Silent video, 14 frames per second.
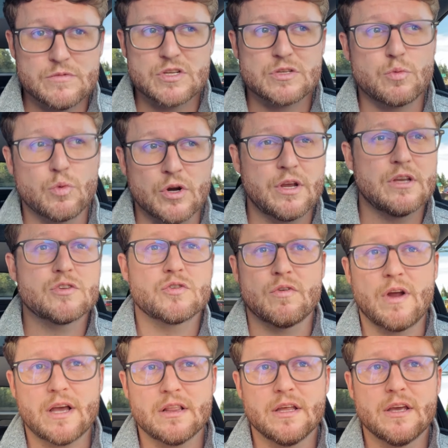Just working
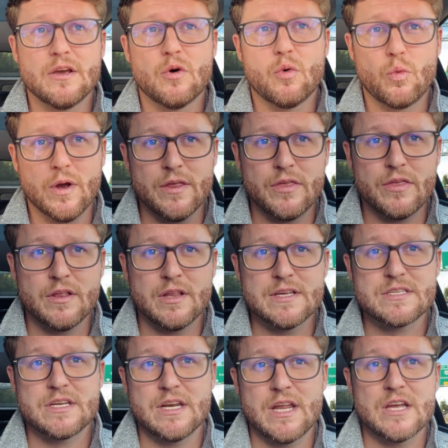directly with the
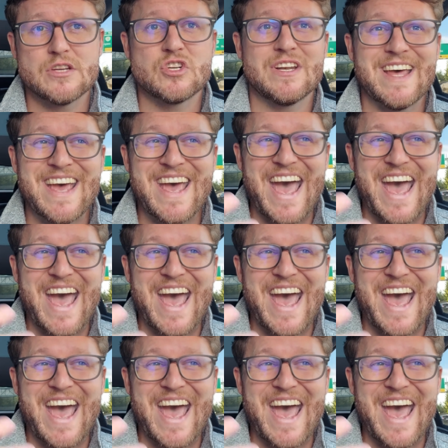listing agent